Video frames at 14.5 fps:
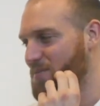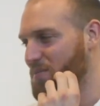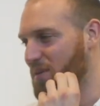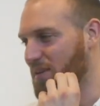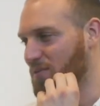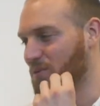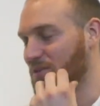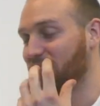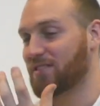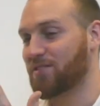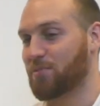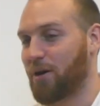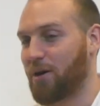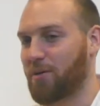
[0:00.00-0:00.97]
But it was
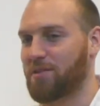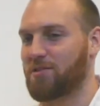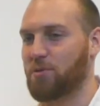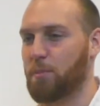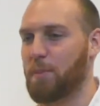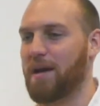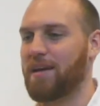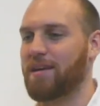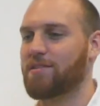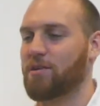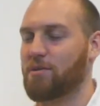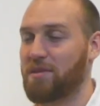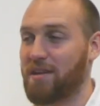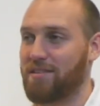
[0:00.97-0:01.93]
inspiring to make,
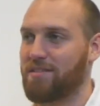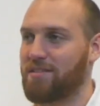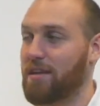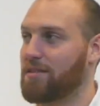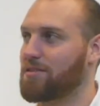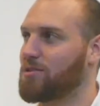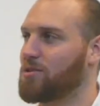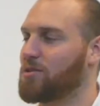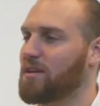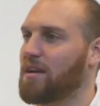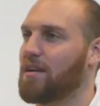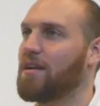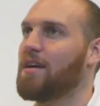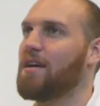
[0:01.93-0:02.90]
so that's good.
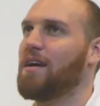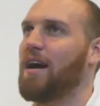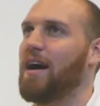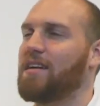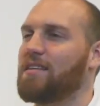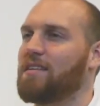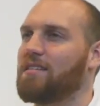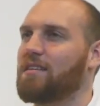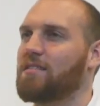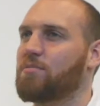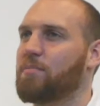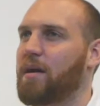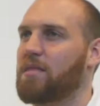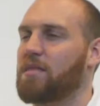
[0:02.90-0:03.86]
And I didn't
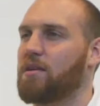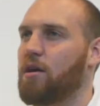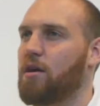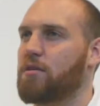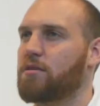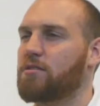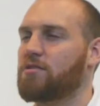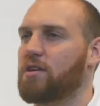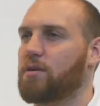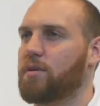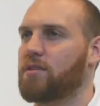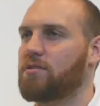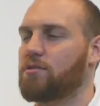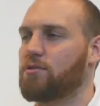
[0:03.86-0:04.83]
expect the other
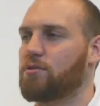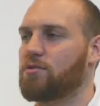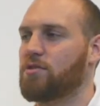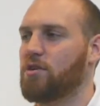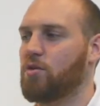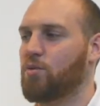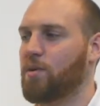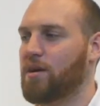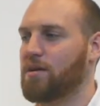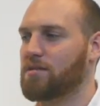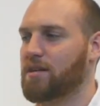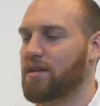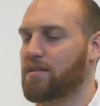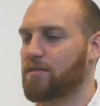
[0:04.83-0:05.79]
series to do so well.
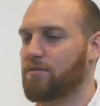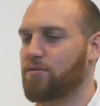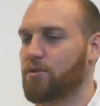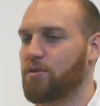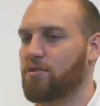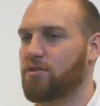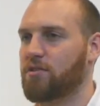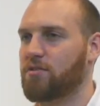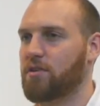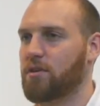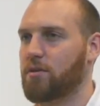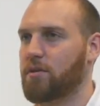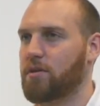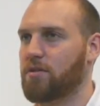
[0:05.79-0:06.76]
Like the furniture
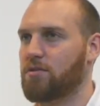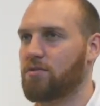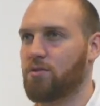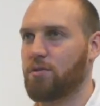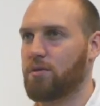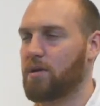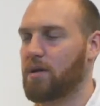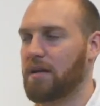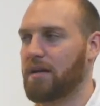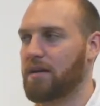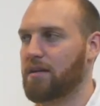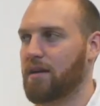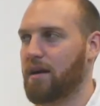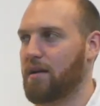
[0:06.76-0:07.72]
series is doing
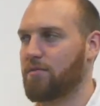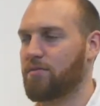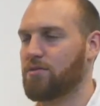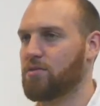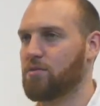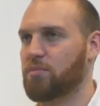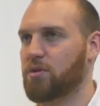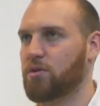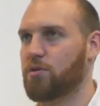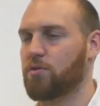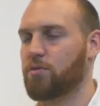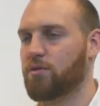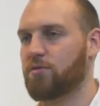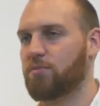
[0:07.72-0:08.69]
like I have super
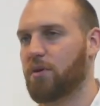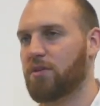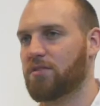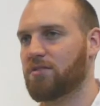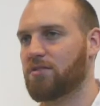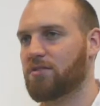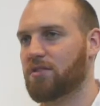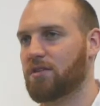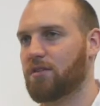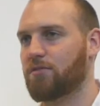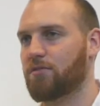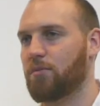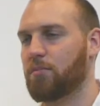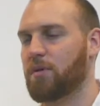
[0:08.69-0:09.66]
good response
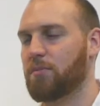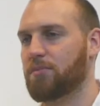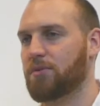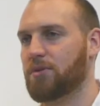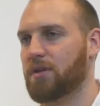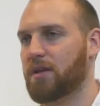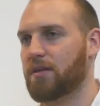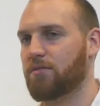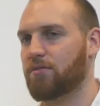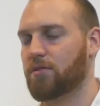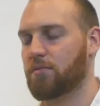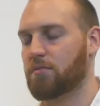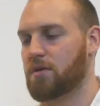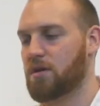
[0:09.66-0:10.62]
from people and
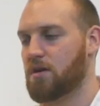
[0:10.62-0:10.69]
from